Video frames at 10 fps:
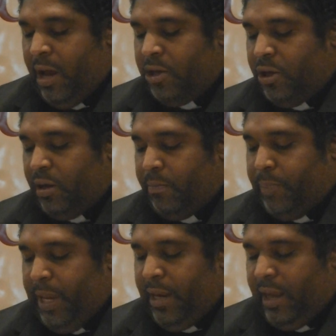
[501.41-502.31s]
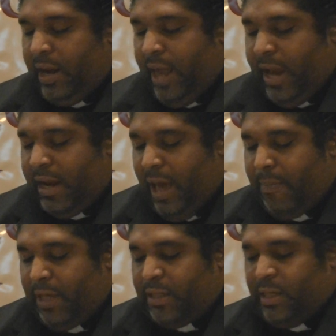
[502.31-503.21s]
to compete in an
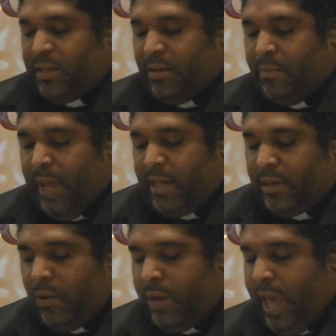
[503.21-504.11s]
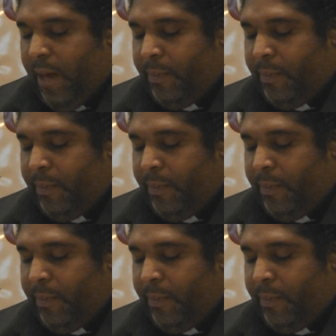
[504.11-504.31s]
economic system based on capital.